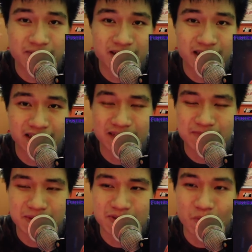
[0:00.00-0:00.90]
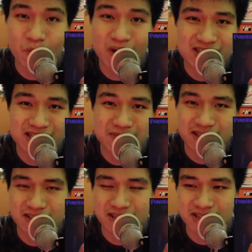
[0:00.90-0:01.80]
like that, then maybe don't watch it,
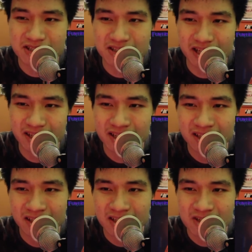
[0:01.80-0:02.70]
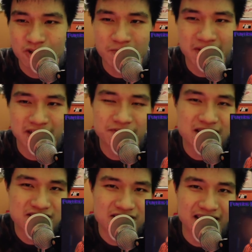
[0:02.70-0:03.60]
because there is just like so many
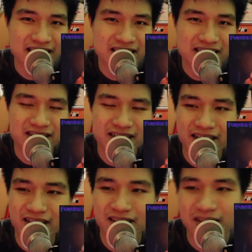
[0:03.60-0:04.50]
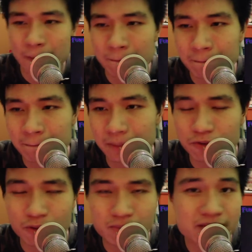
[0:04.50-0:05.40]
flashing light here and there. But
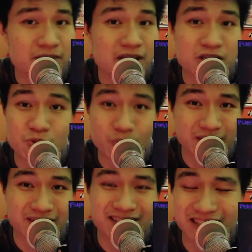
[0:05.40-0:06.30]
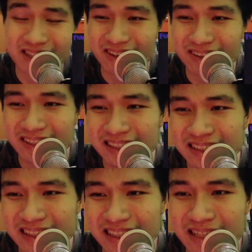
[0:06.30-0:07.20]
for me, it's great, you know.
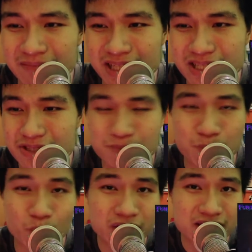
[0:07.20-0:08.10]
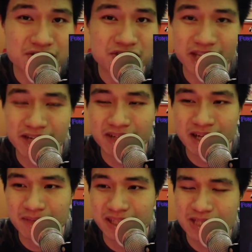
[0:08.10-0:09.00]
It's spooky, it's scary. I
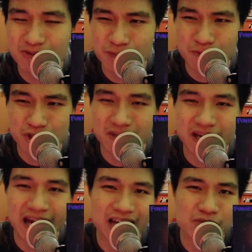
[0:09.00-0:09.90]
mean, this was supposed to be a Halloween